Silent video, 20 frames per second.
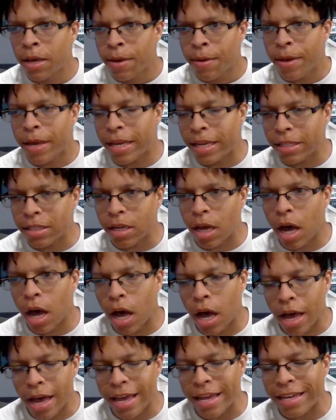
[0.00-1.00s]
he's
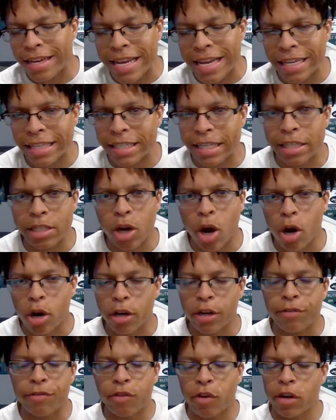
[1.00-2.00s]
uh, an easy
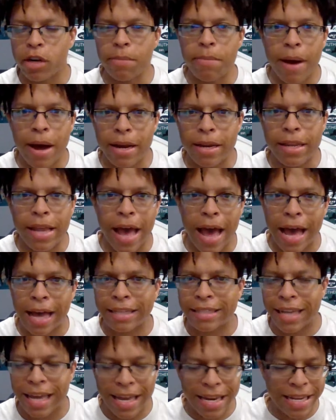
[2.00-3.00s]
target for anybody that
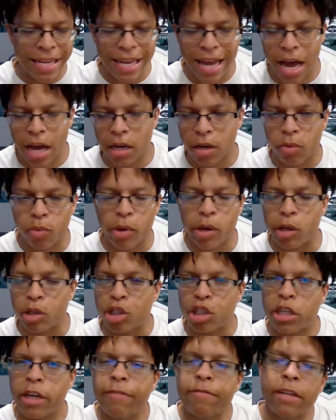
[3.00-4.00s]
has any kind of real
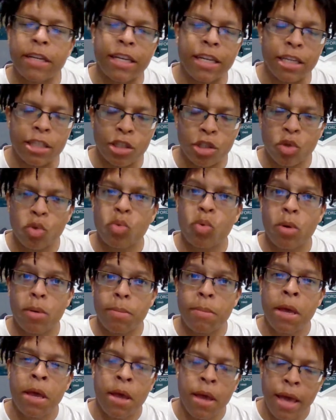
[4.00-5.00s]
shiftiness to
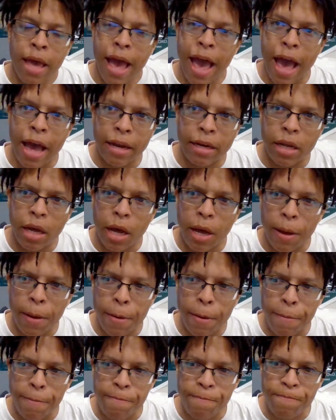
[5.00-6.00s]
him, and
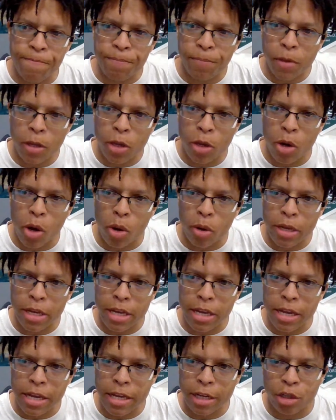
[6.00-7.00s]
um, you know
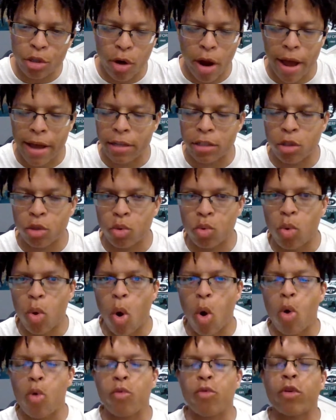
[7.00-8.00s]
he he tries to
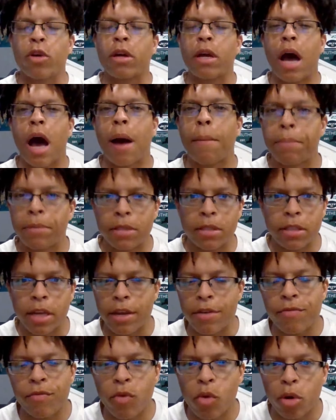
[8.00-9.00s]

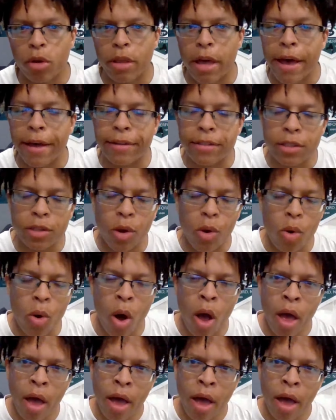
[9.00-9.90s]
overcompensate for that. So